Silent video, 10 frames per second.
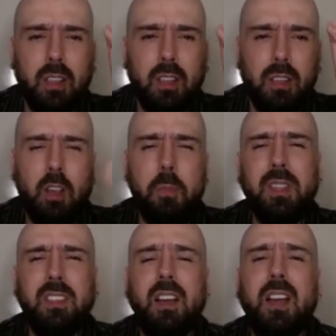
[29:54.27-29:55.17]

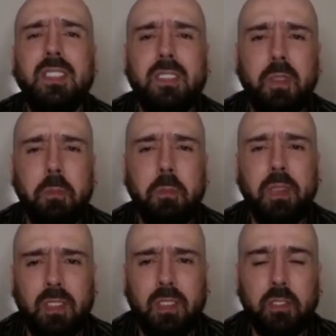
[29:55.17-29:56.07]
open the eyes of the
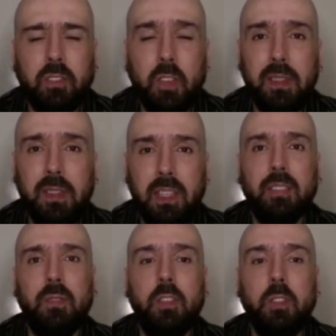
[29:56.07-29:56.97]
persecutors, open the
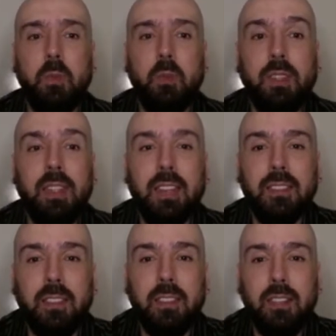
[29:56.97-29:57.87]
eyes of those people.
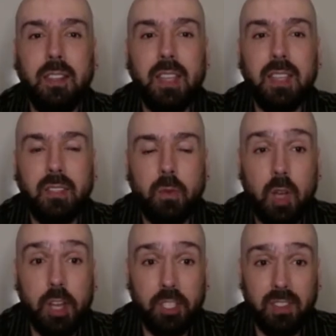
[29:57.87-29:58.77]
That's a
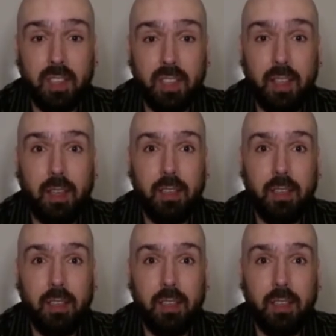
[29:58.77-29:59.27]
righteous anger.